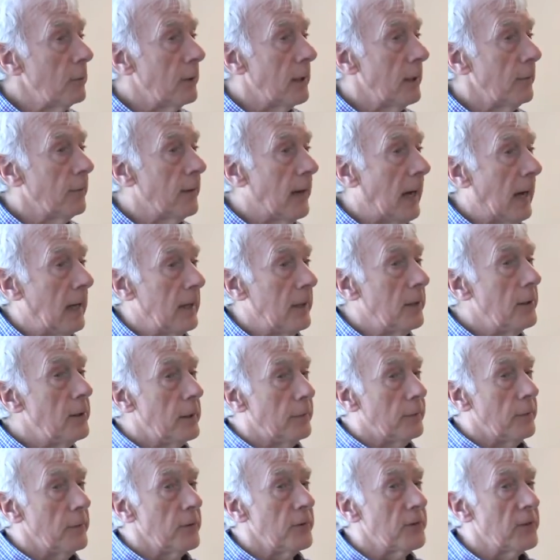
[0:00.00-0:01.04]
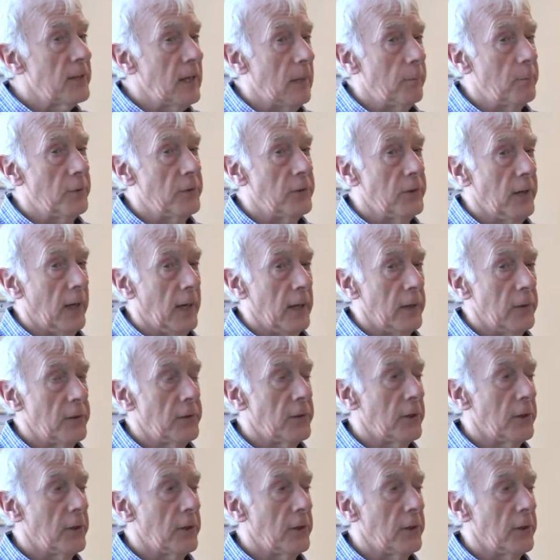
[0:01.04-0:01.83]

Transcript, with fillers: give colour to different subsets.